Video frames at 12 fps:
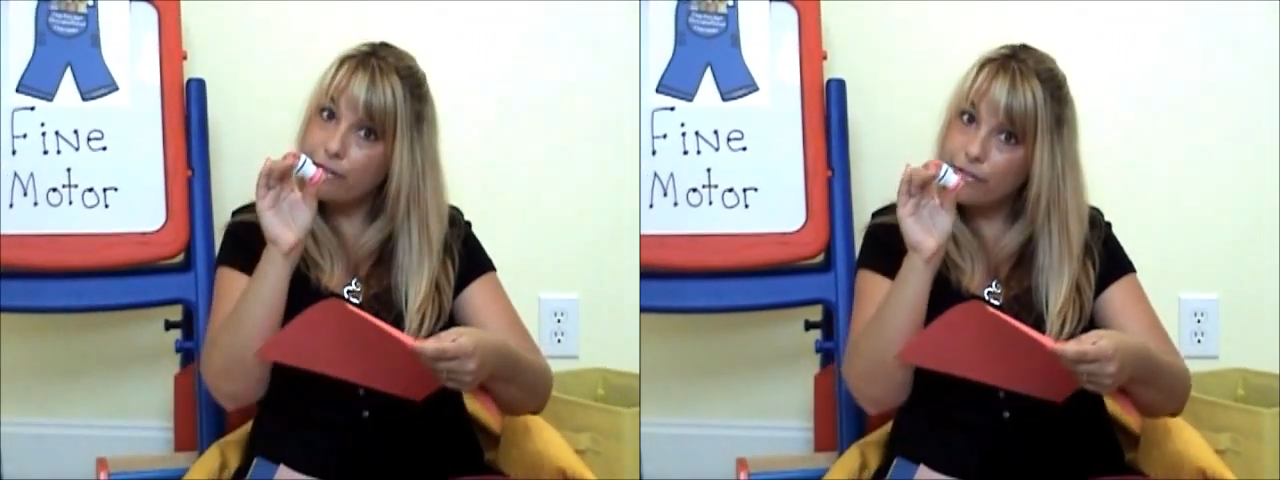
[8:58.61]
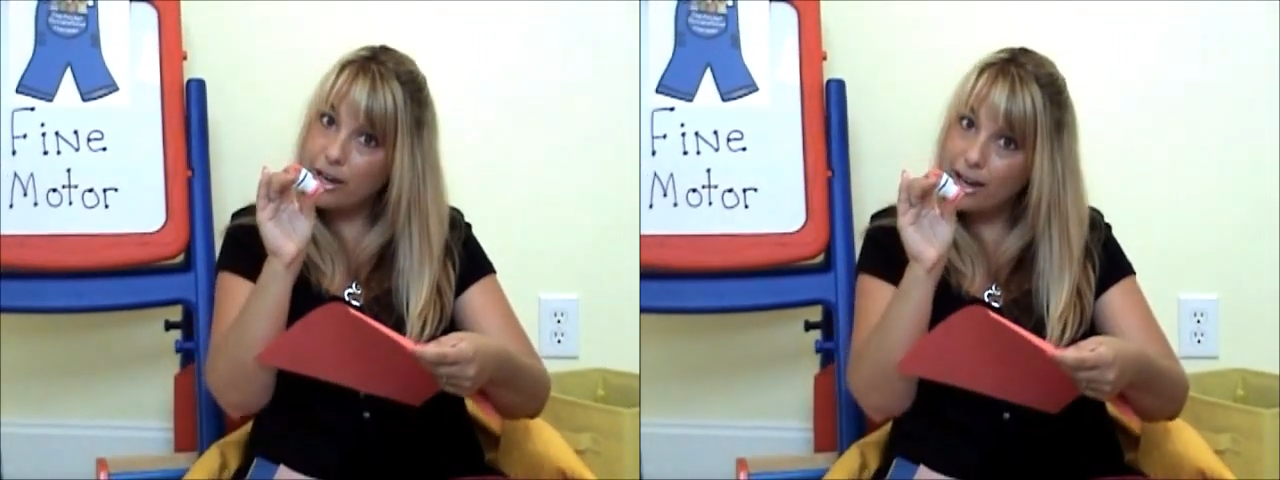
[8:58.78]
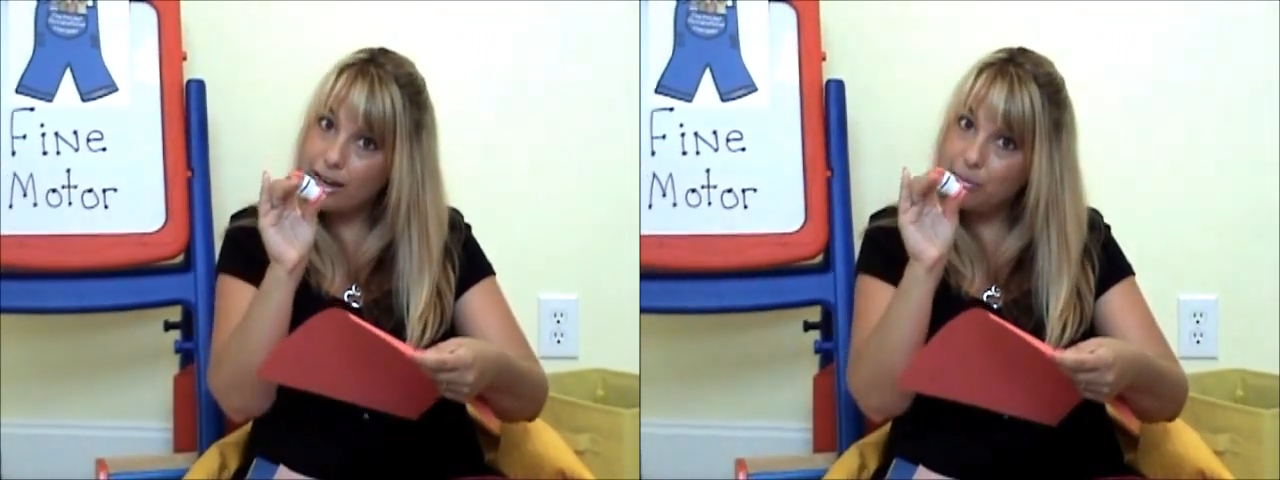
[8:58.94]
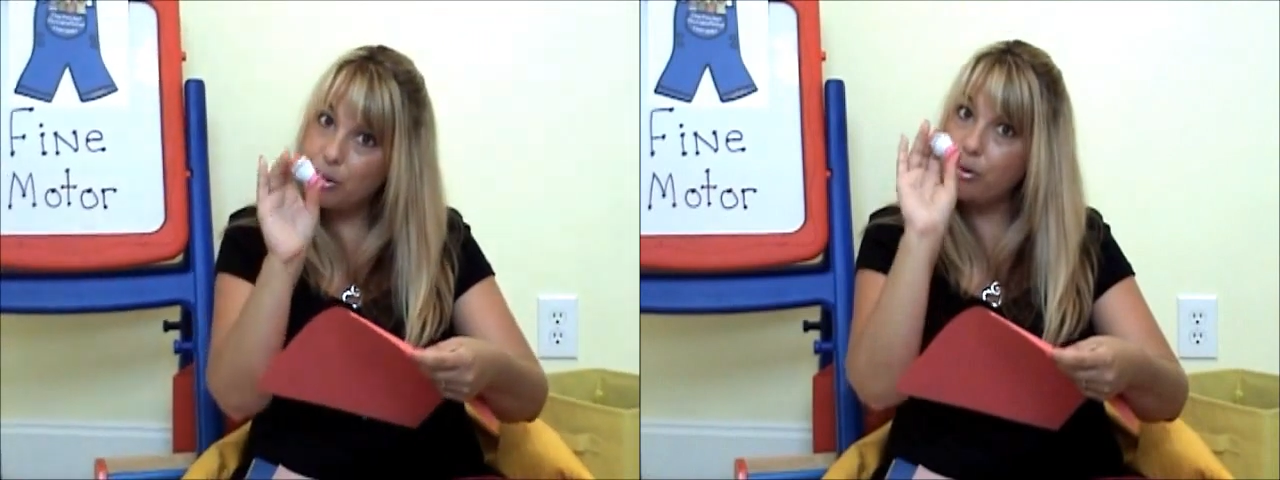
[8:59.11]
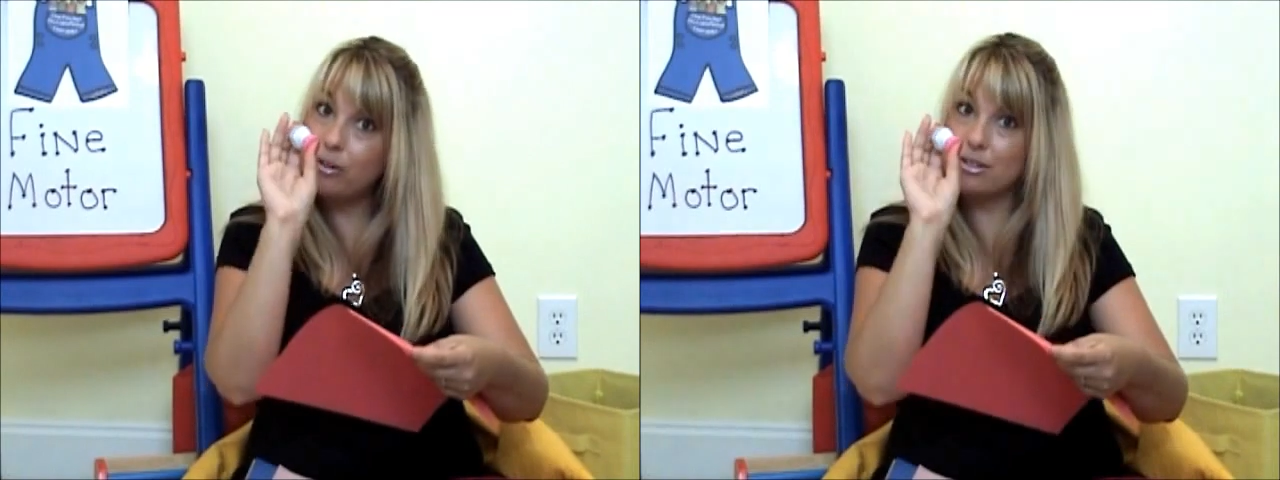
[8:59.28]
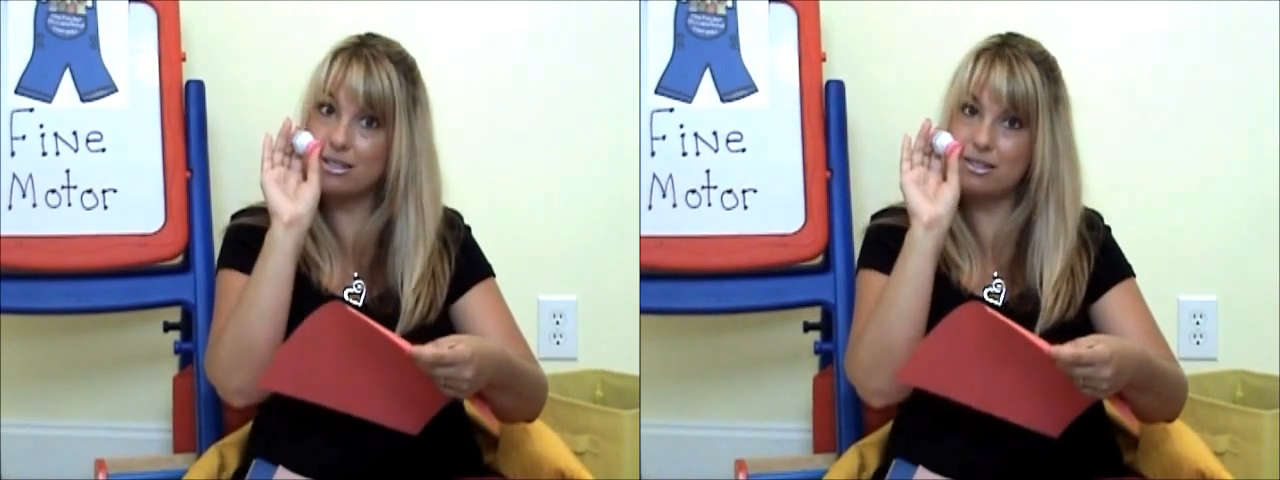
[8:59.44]
fine
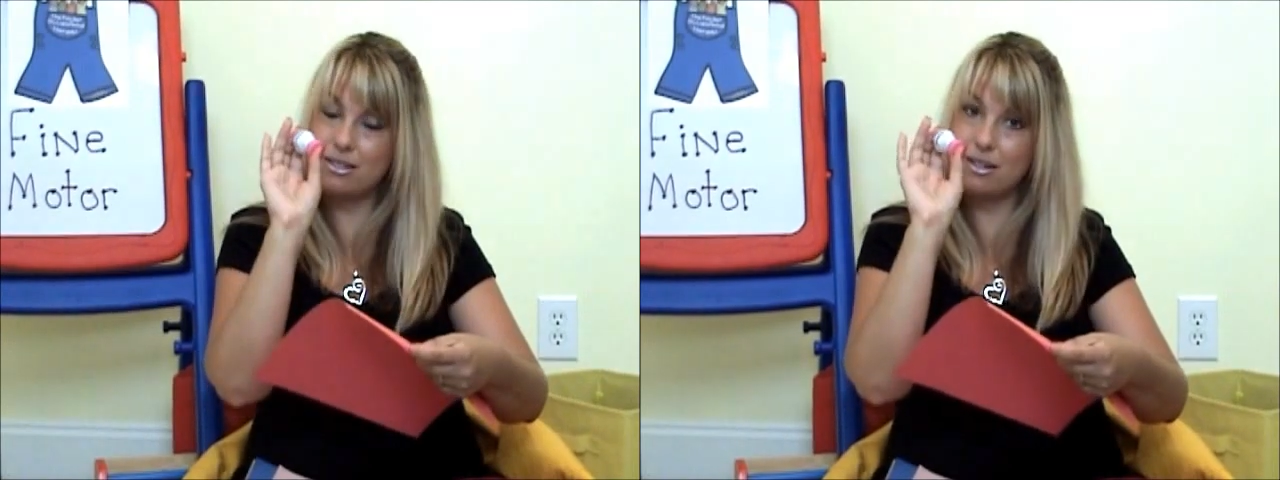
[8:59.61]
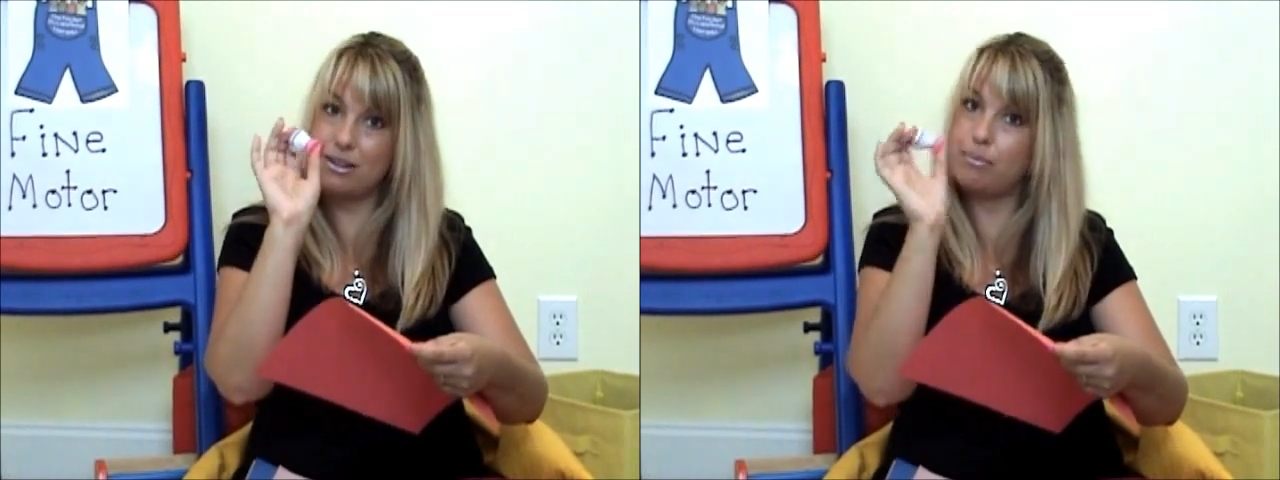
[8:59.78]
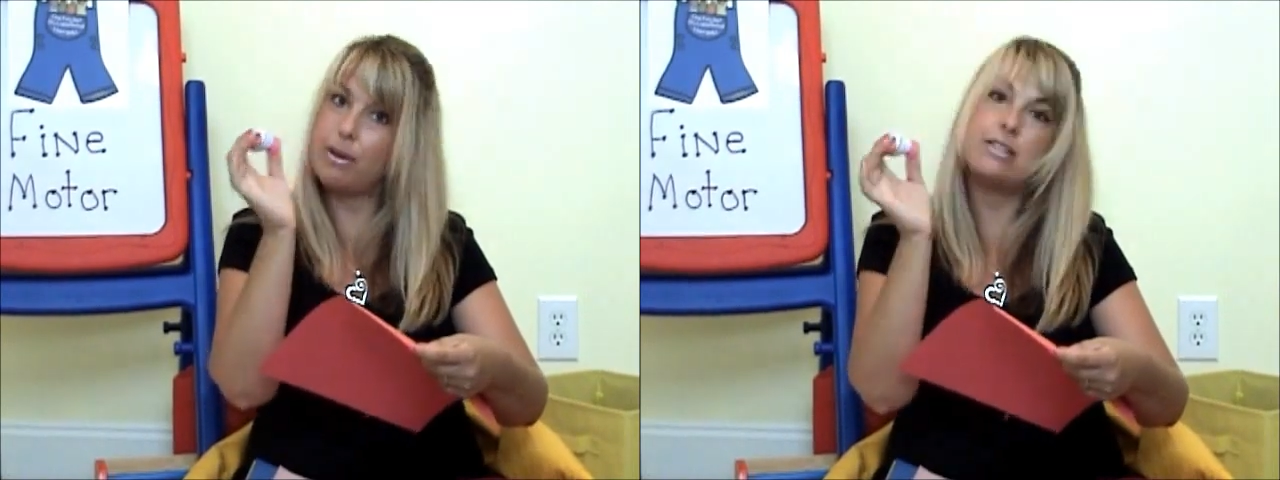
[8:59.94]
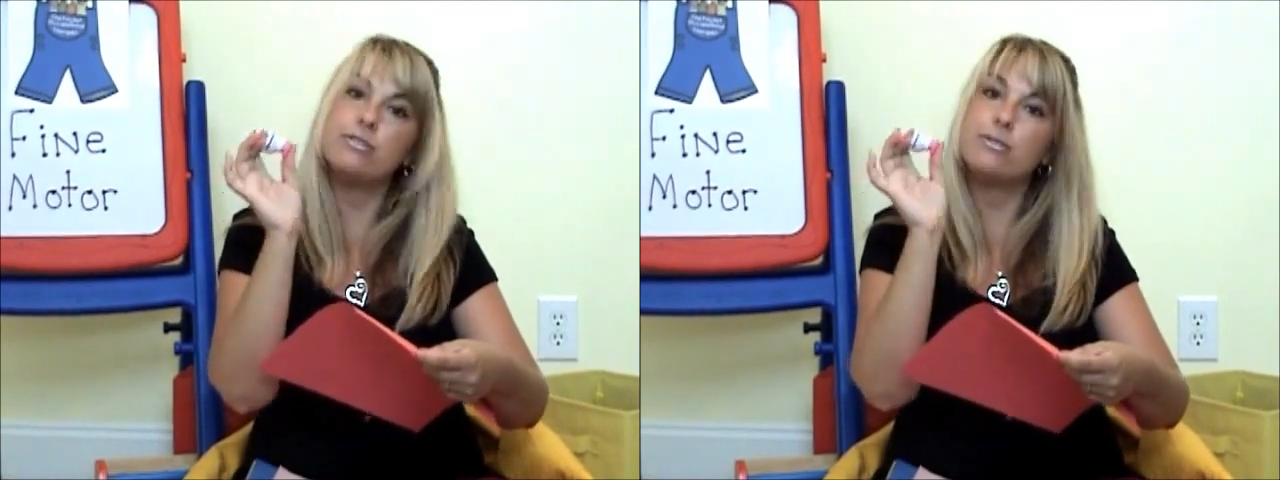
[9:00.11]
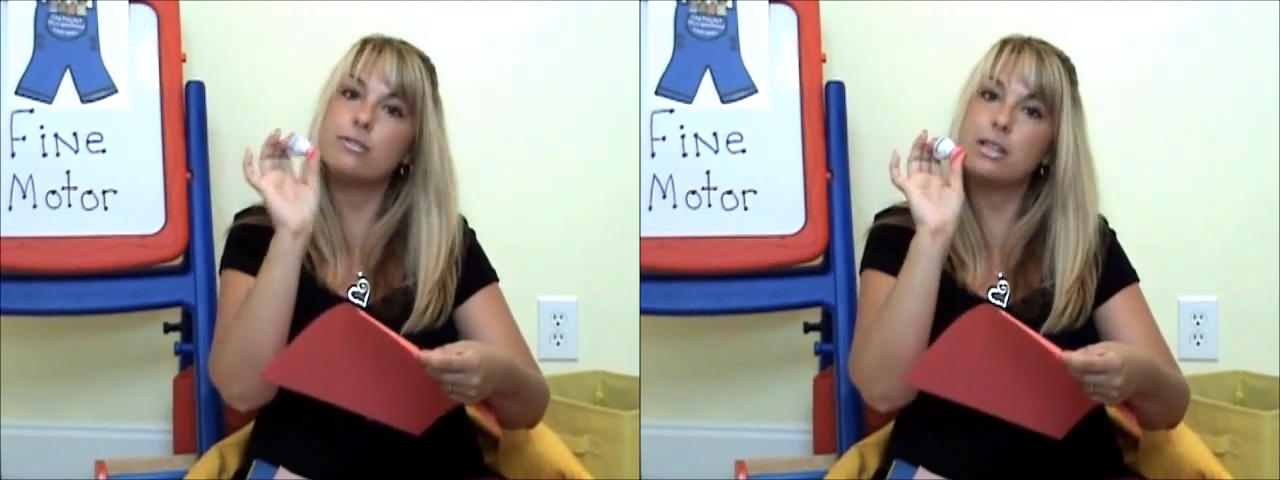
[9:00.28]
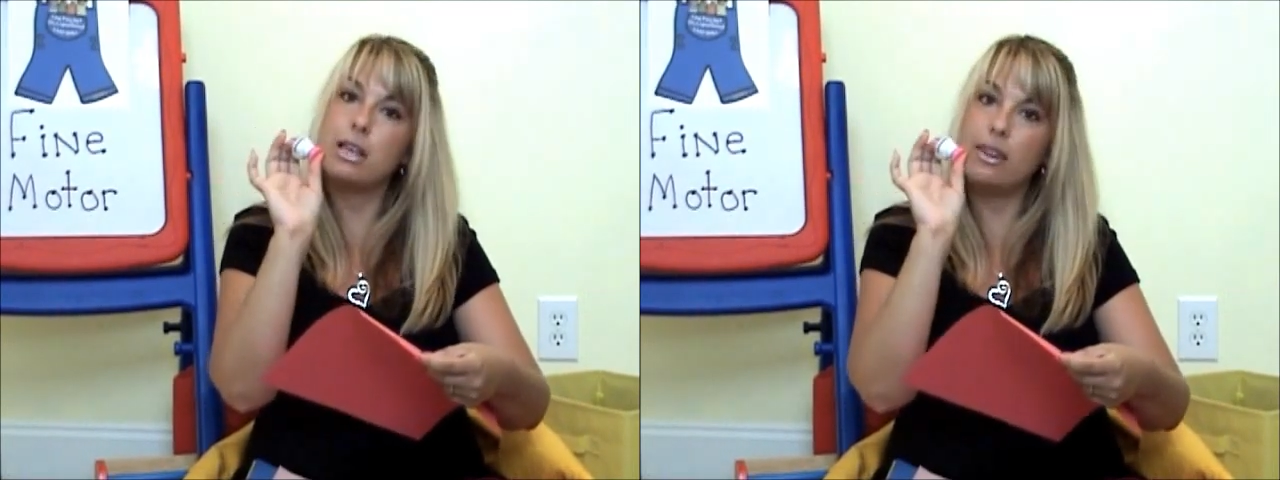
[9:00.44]
motor
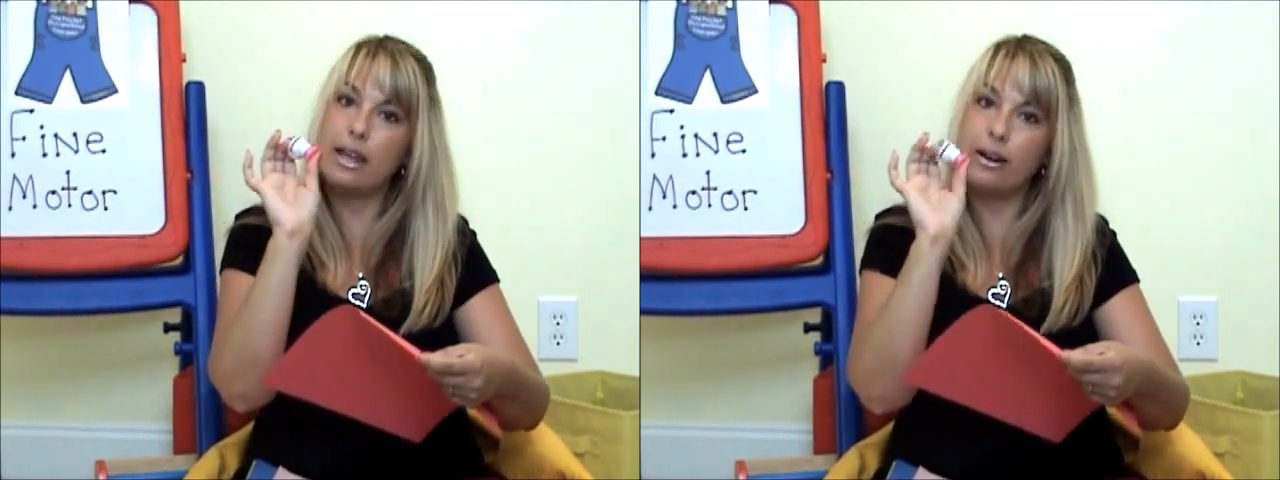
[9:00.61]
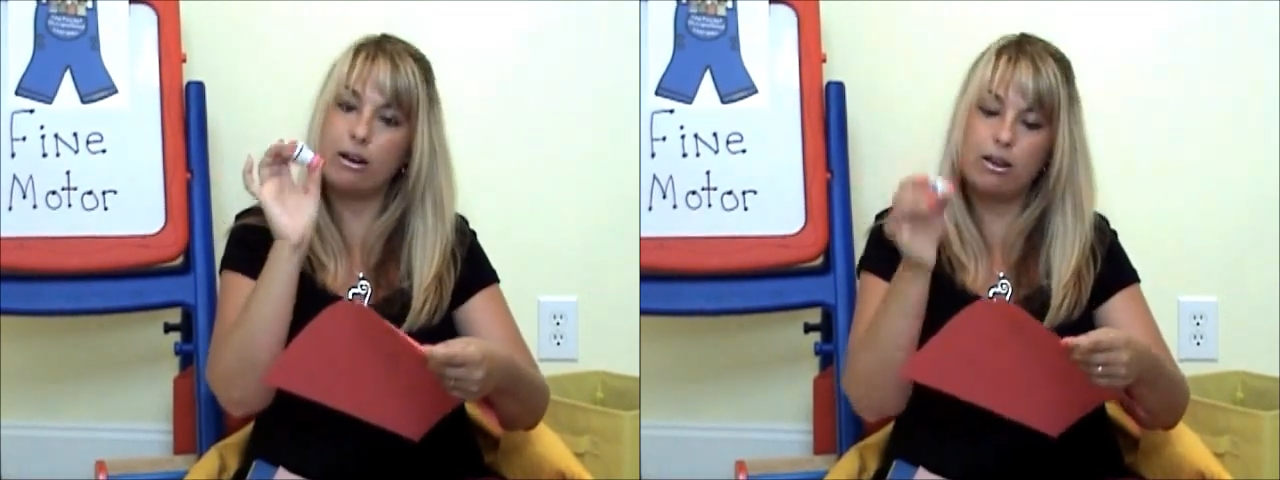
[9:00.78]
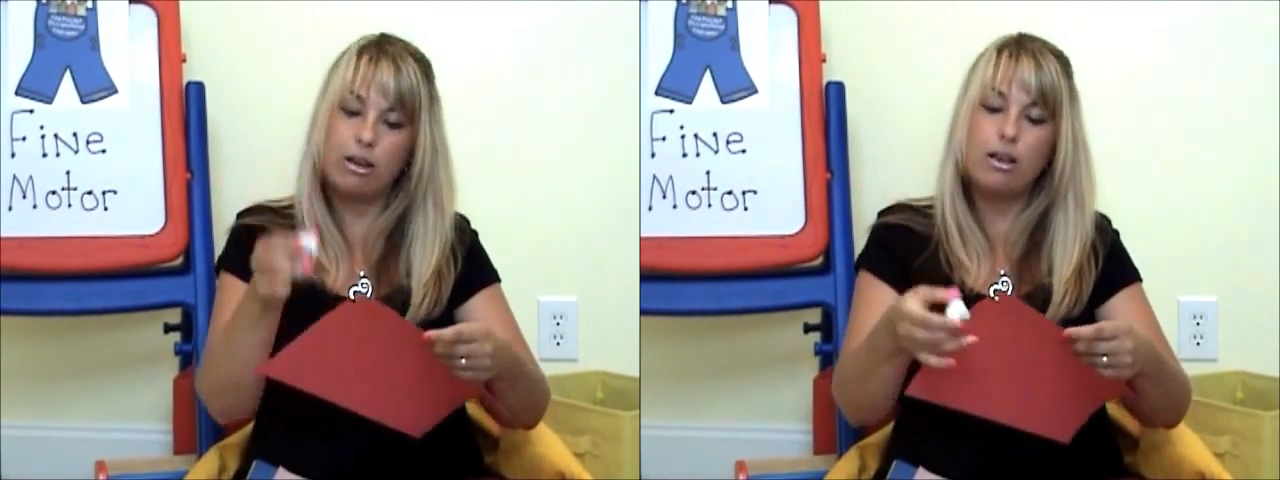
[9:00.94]
muscles in there.